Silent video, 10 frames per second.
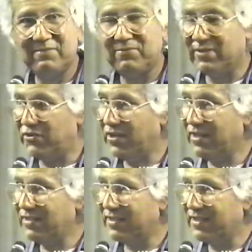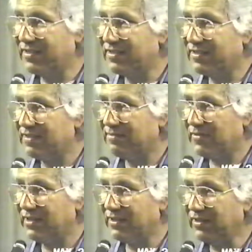But John says,
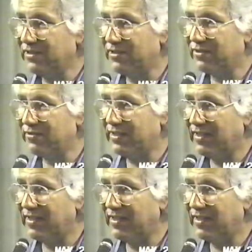My little children,